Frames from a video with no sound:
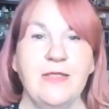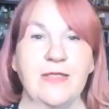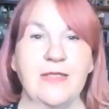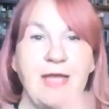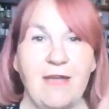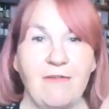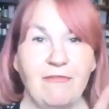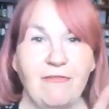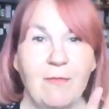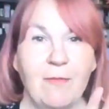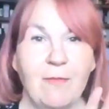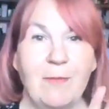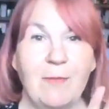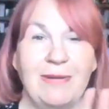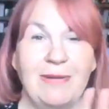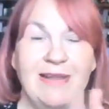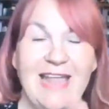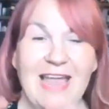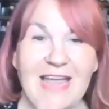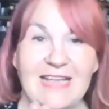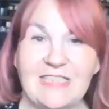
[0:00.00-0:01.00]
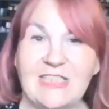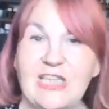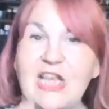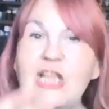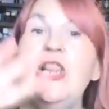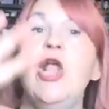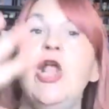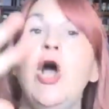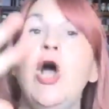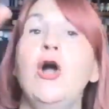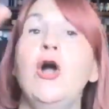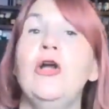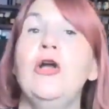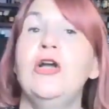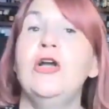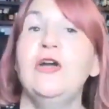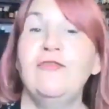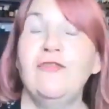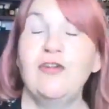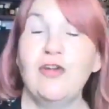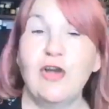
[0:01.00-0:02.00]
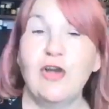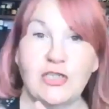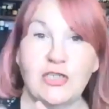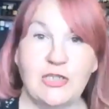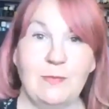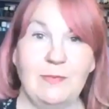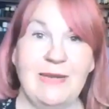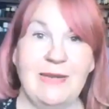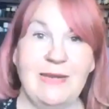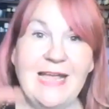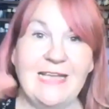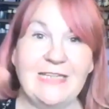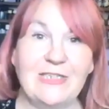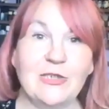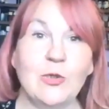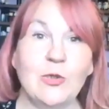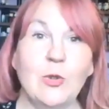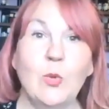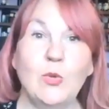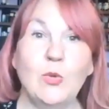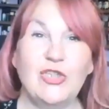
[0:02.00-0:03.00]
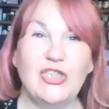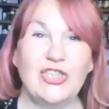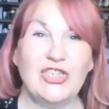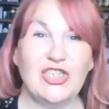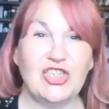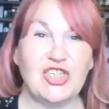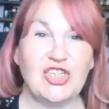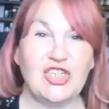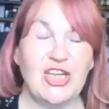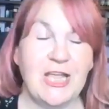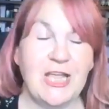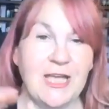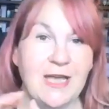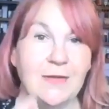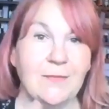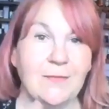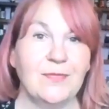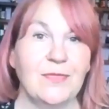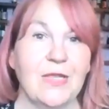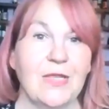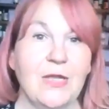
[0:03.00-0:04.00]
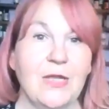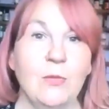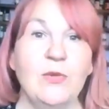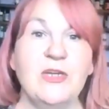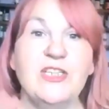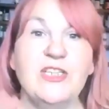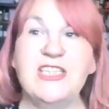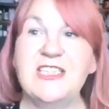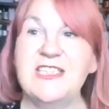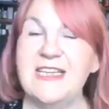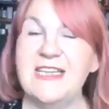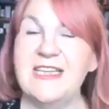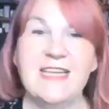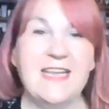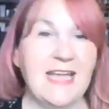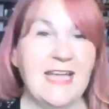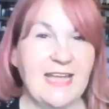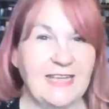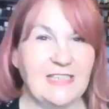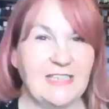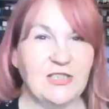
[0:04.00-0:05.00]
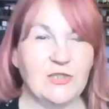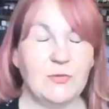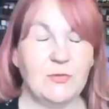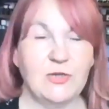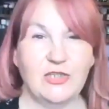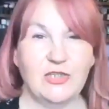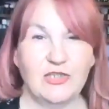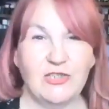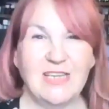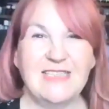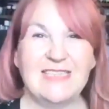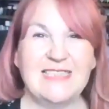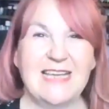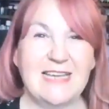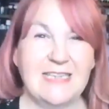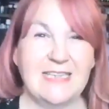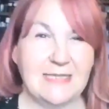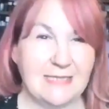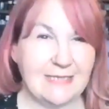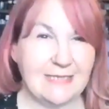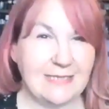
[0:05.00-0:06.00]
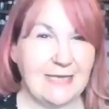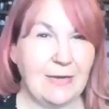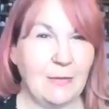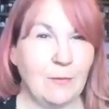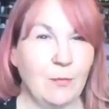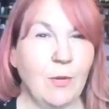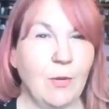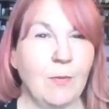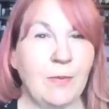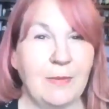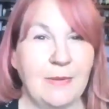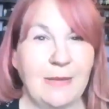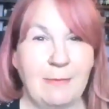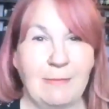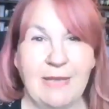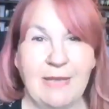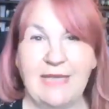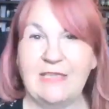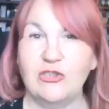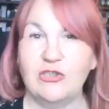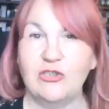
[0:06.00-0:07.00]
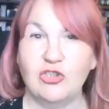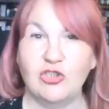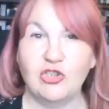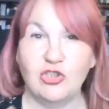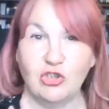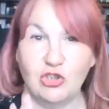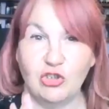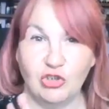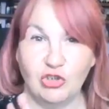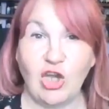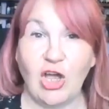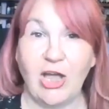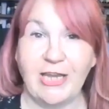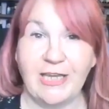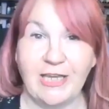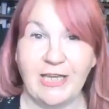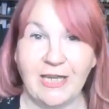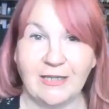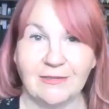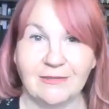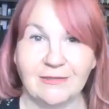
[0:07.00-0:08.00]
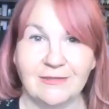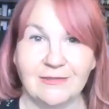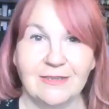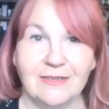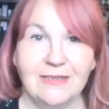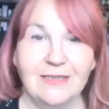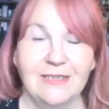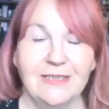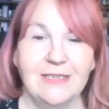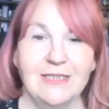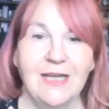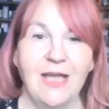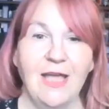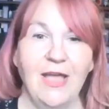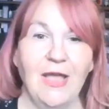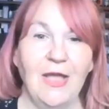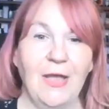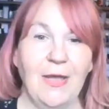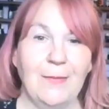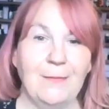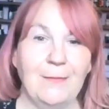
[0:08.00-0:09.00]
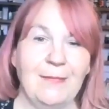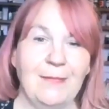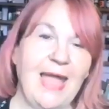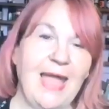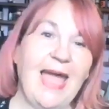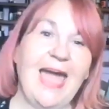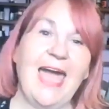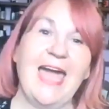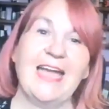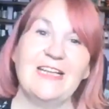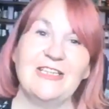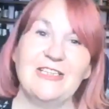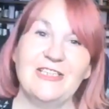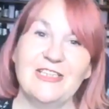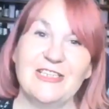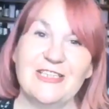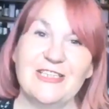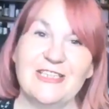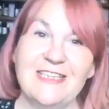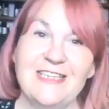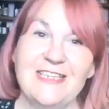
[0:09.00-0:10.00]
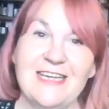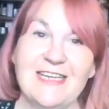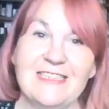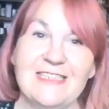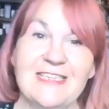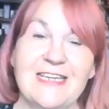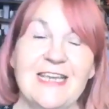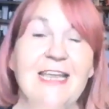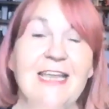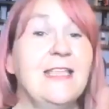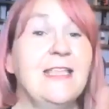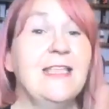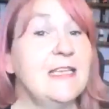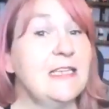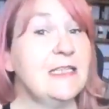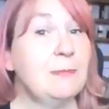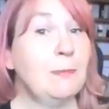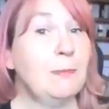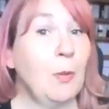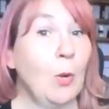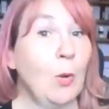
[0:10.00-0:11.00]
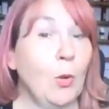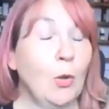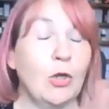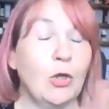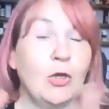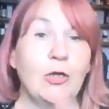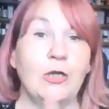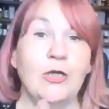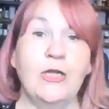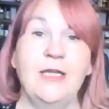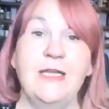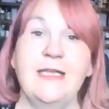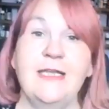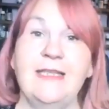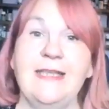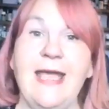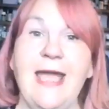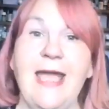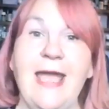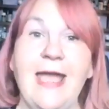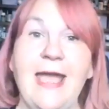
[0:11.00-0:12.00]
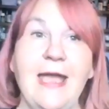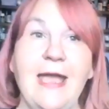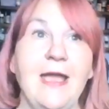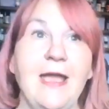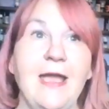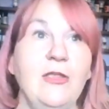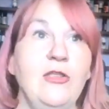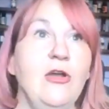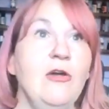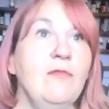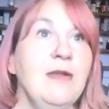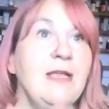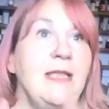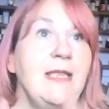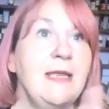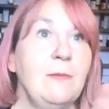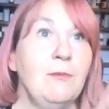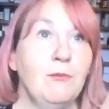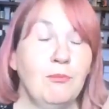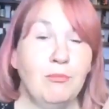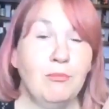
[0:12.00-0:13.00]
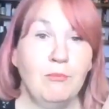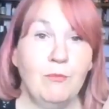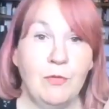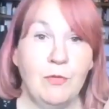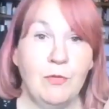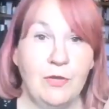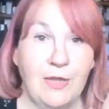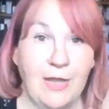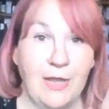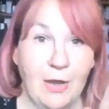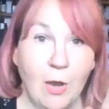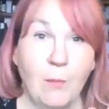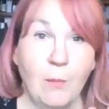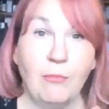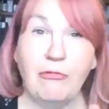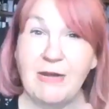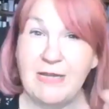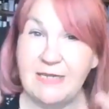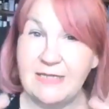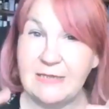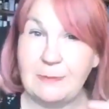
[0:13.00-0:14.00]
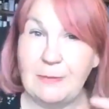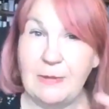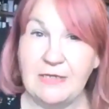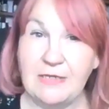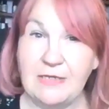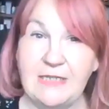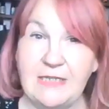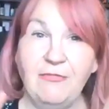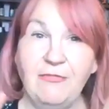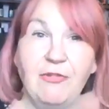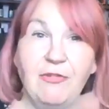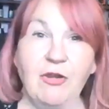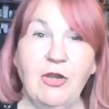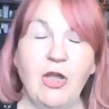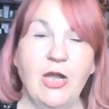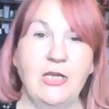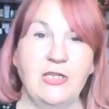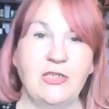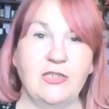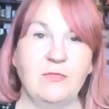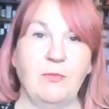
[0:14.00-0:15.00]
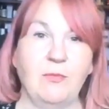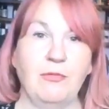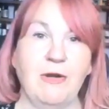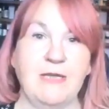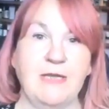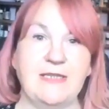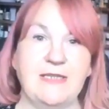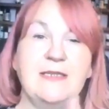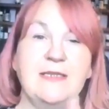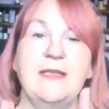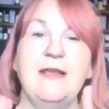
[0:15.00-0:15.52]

They're from a place, a long forgotten place called Shia, which is in the east, which translators think probably means China. And that in this book, they're not really, they are priests, but a different kind of priests.